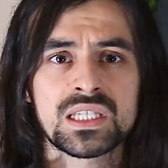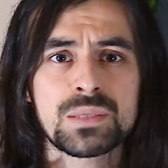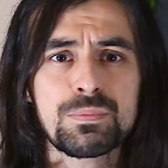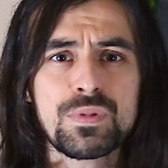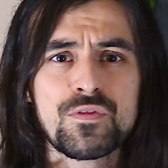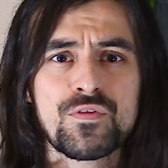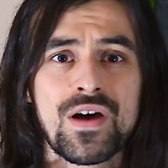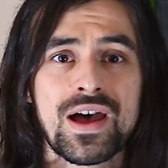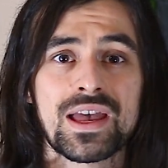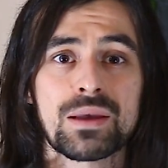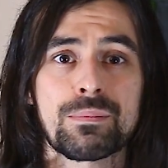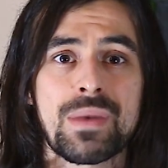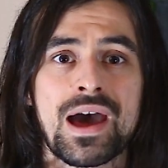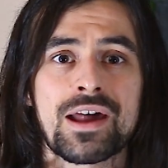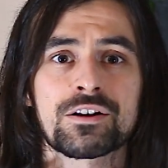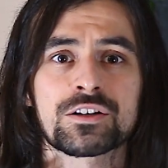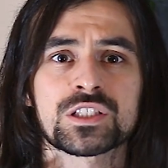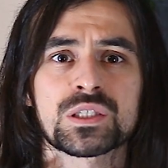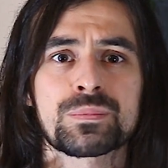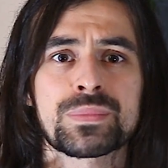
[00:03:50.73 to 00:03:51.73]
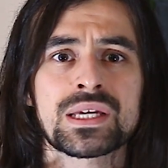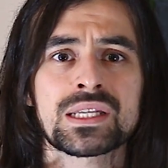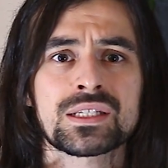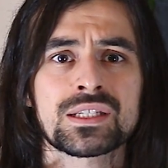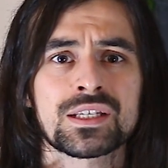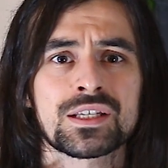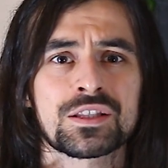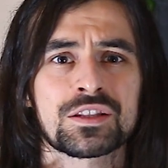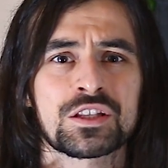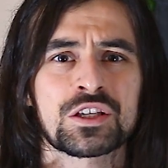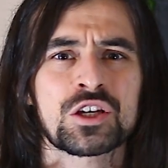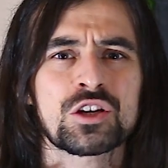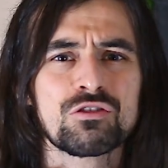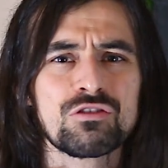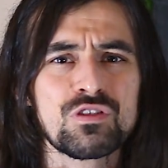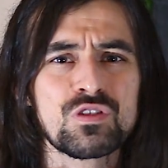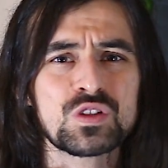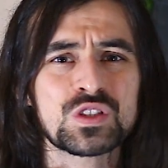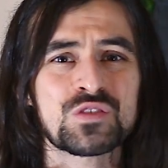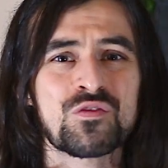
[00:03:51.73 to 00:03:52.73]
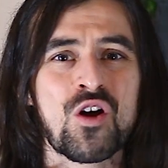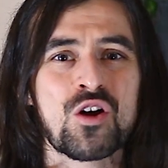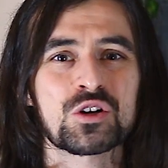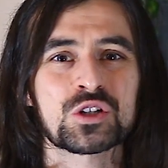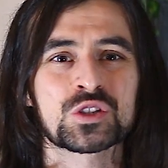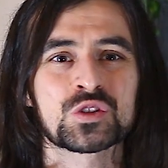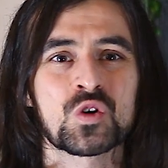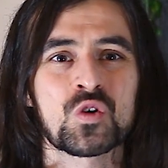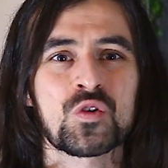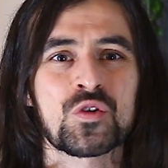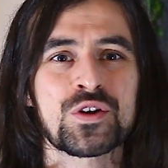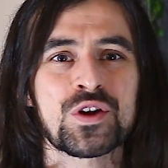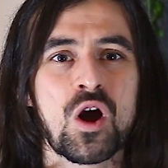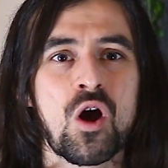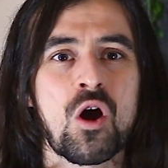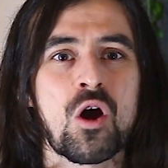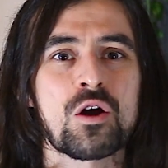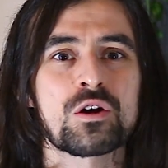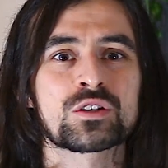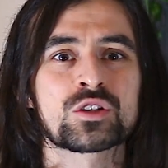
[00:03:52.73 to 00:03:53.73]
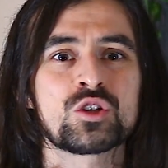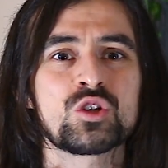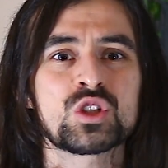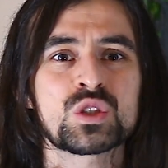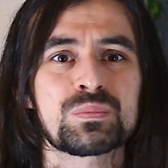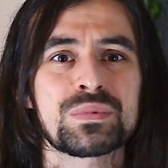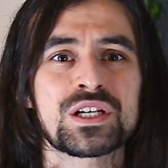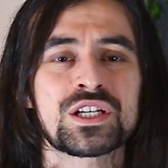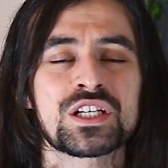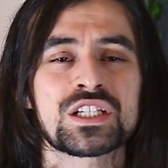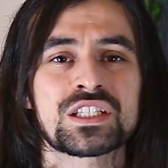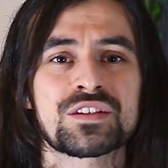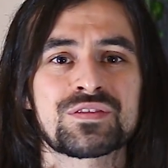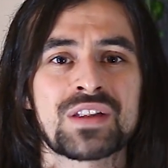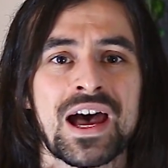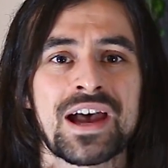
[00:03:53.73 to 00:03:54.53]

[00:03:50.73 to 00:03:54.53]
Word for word: Simplifying matters a bit, the heroes of our story are two species of